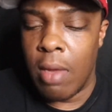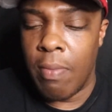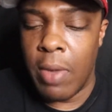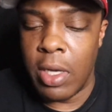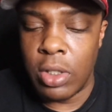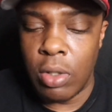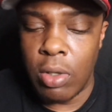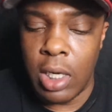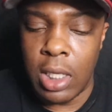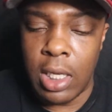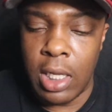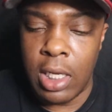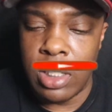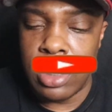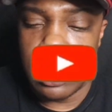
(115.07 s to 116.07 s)
Make sure you hit the
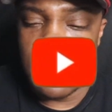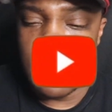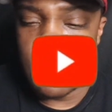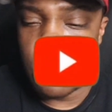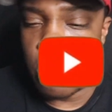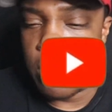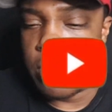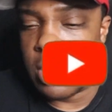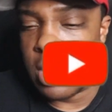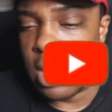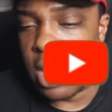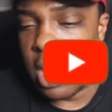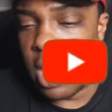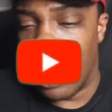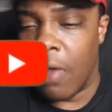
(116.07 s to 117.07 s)
links in the description.